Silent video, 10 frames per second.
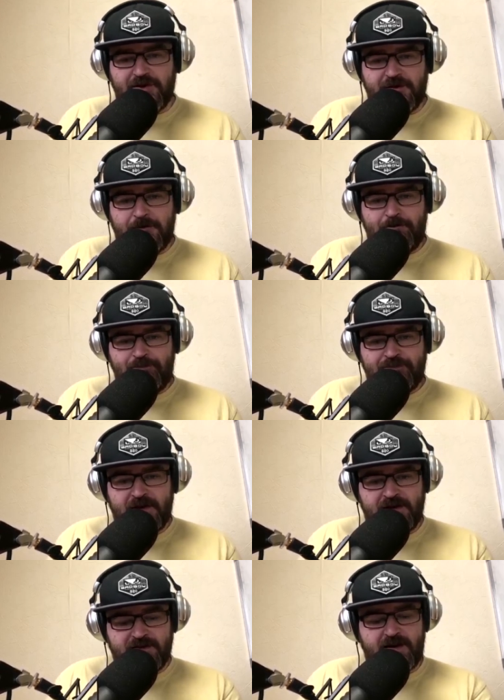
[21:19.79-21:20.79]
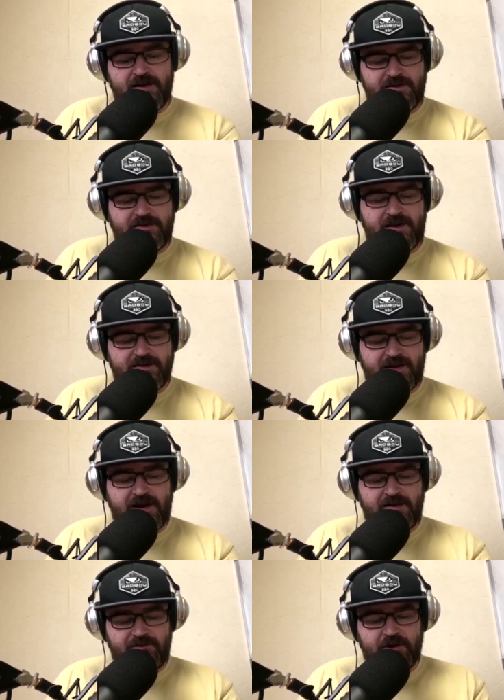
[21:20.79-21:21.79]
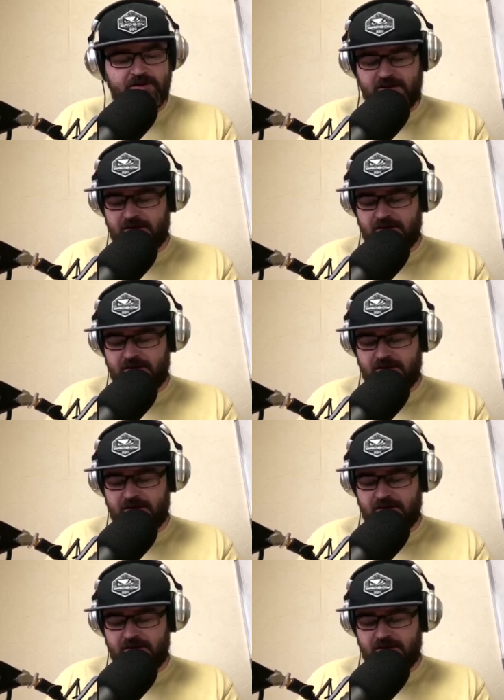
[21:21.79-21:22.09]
Sorry. He's had 8 fights, yeah.